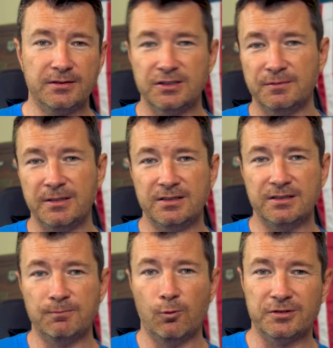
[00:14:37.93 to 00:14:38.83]
It just means
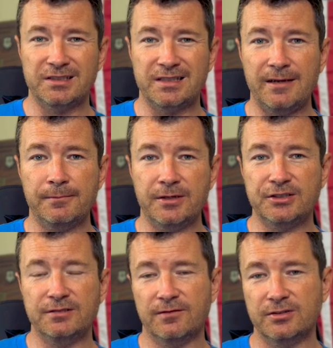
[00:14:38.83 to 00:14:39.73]
it's more state
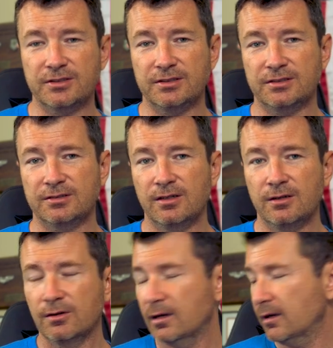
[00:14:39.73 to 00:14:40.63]
mission versus
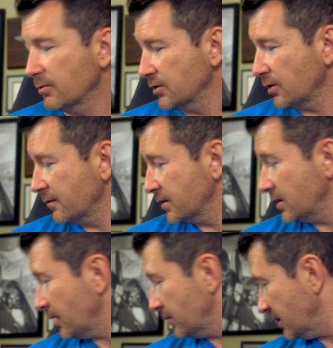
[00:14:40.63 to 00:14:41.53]
uh, reserve is
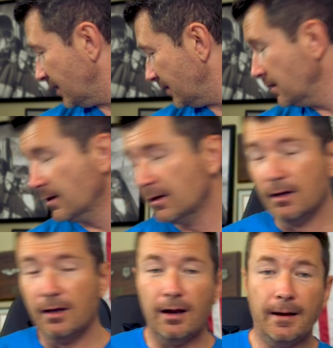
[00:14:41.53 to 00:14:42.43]
Title 10.
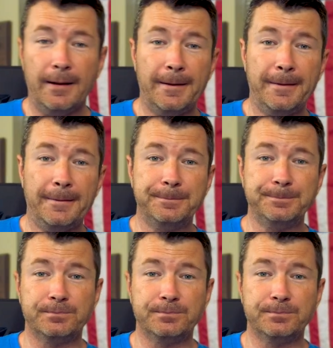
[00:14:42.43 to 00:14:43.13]
Um,